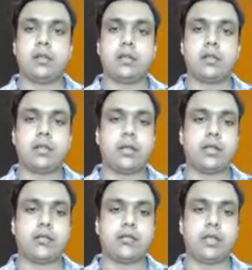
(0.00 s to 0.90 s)
get
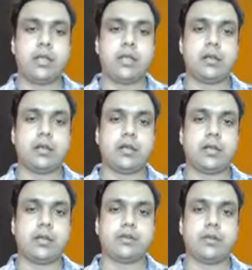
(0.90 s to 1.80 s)
to see
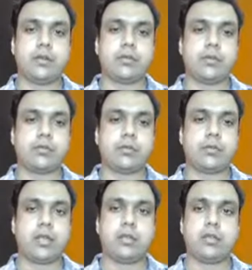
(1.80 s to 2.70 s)
that surface
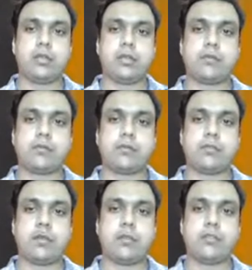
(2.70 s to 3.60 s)
over here on
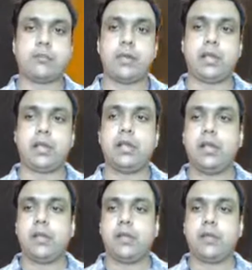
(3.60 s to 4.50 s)
this display.
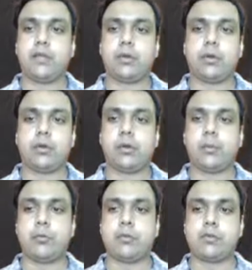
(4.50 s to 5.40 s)
If you want to
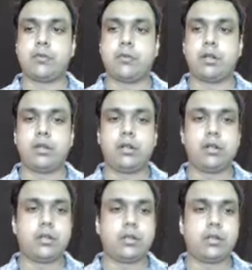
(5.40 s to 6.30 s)
remove the circle,
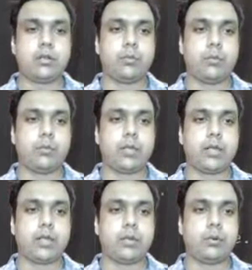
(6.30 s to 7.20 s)
what we
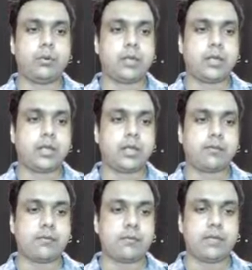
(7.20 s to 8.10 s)
can do, we can
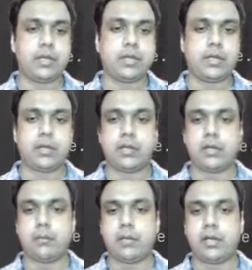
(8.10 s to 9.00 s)
simply
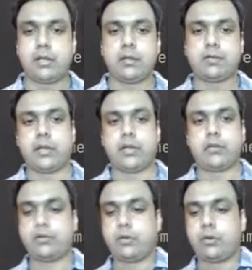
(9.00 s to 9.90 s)
eliminate this line
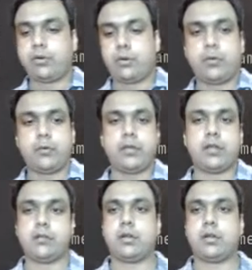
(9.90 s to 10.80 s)
of code for removing
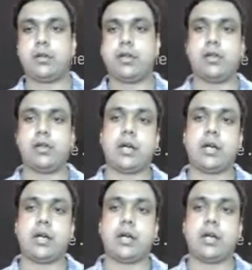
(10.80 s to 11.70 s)
the circle, and
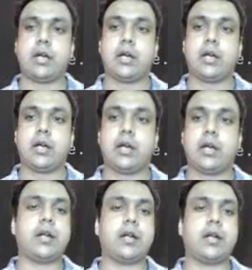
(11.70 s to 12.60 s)
now the only thing
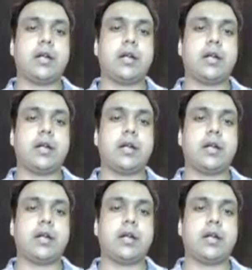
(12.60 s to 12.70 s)
that will be